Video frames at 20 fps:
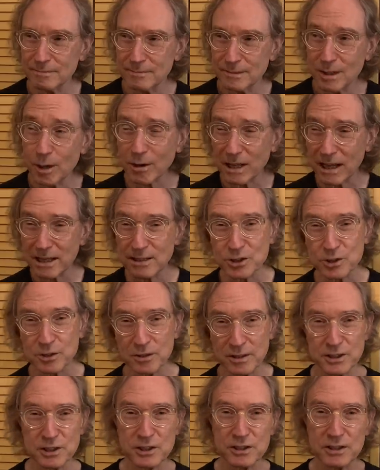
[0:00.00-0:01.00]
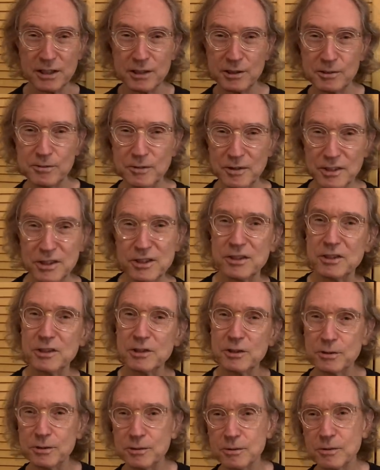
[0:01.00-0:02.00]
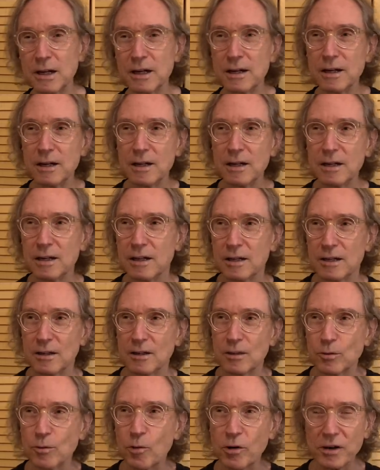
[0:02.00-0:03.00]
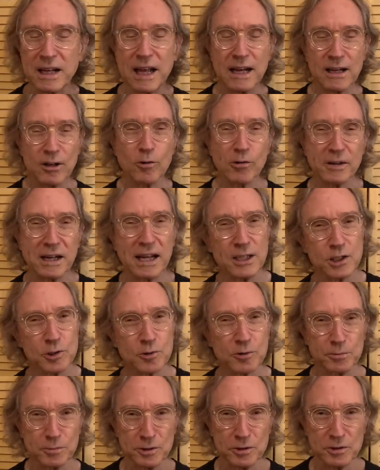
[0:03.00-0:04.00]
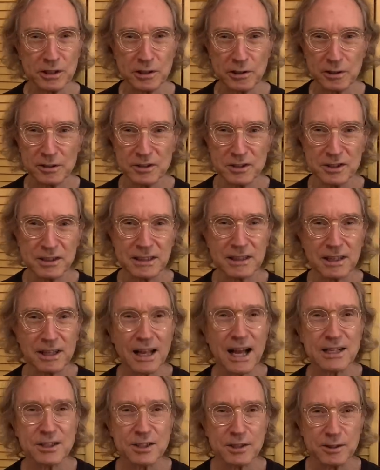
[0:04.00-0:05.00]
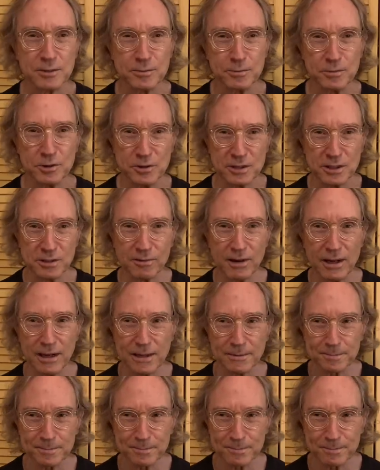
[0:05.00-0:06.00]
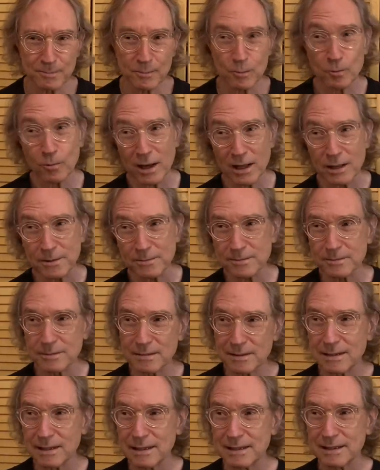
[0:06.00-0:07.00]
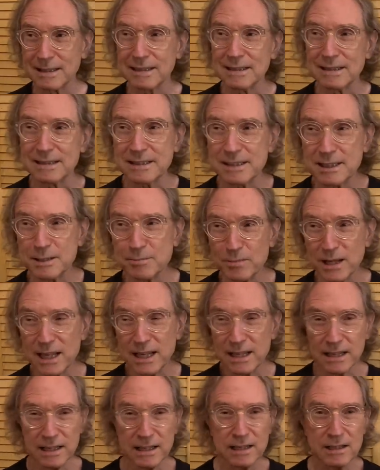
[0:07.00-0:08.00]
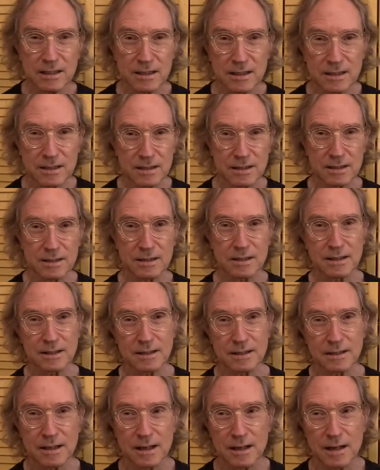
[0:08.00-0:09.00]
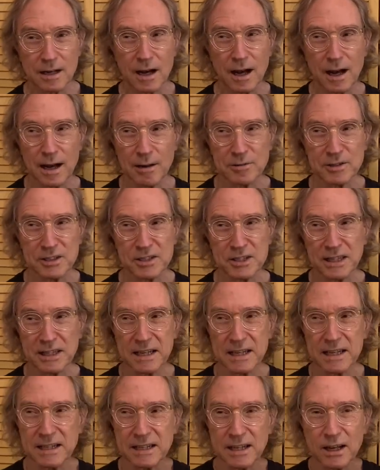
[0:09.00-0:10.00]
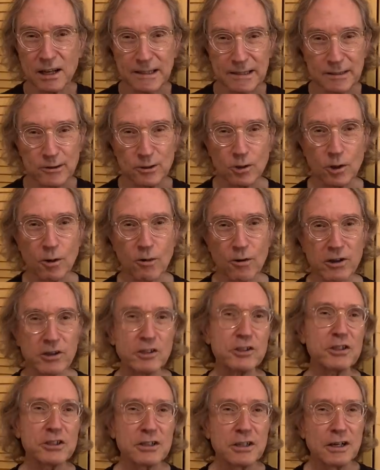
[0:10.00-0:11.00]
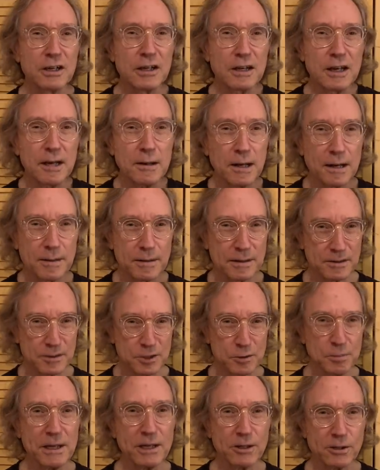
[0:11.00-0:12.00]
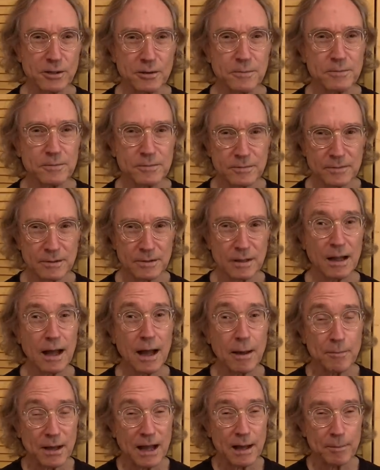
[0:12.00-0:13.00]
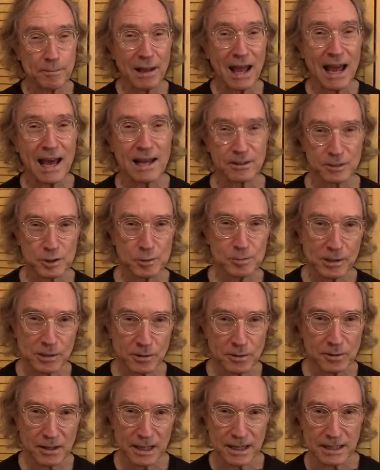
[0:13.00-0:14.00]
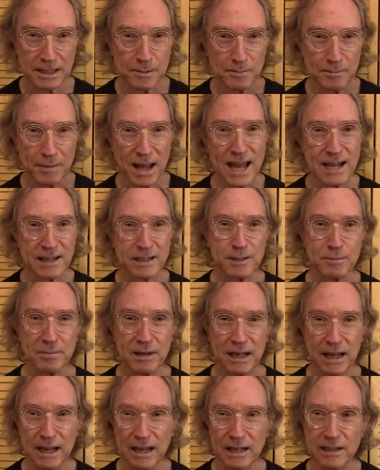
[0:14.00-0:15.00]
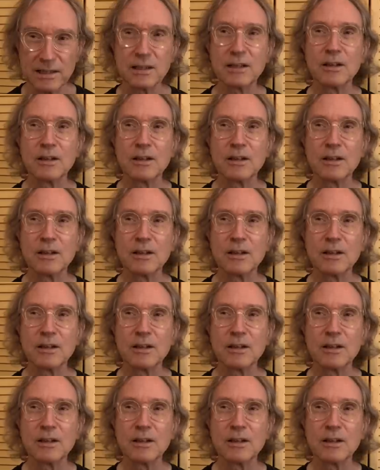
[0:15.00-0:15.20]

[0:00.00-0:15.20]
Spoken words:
Okay, so let's say you listen to orchestral music, you listen to classical music, right? Well, to me, I would say getting a large speaker, a panel speaker like a MagnaPan,